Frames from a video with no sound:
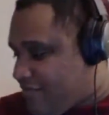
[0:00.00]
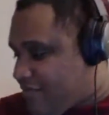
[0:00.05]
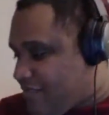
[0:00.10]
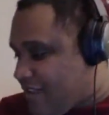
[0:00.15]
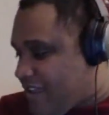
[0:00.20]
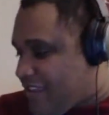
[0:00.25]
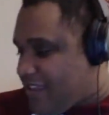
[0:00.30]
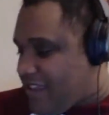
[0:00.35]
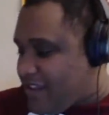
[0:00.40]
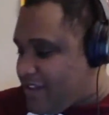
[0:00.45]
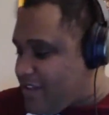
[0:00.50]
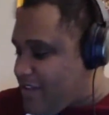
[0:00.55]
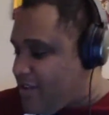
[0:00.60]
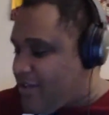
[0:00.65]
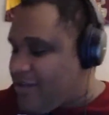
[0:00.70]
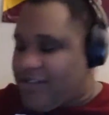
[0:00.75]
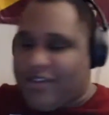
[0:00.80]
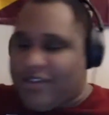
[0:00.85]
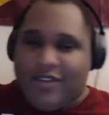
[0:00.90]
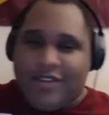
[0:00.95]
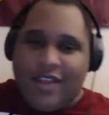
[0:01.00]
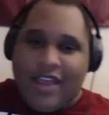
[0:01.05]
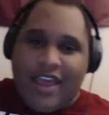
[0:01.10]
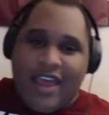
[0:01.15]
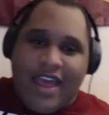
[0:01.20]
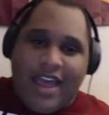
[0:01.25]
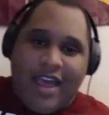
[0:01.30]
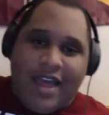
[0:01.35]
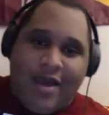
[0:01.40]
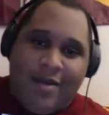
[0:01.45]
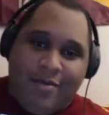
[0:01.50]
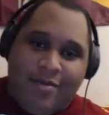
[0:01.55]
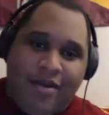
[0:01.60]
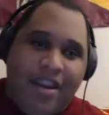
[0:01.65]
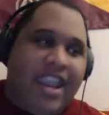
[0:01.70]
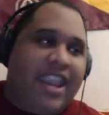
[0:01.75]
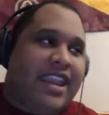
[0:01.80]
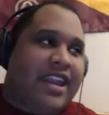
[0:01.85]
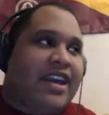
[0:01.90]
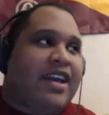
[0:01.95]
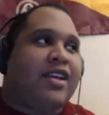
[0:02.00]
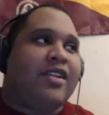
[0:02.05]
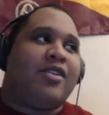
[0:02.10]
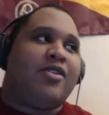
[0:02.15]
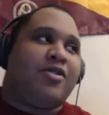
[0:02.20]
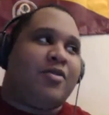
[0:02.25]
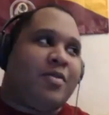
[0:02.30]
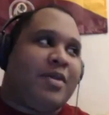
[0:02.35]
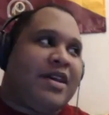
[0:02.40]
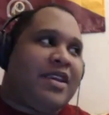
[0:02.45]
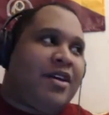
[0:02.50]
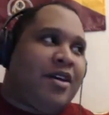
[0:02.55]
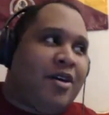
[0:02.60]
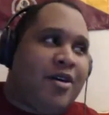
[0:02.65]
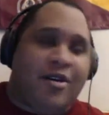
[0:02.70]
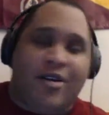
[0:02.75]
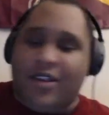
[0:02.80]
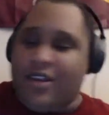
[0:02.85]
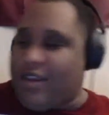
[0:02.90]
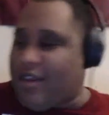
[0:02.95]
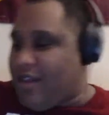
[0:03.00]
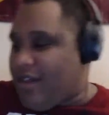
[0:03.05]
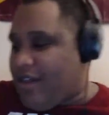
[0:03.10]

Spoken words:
That shows you that I'm bragging a little bit on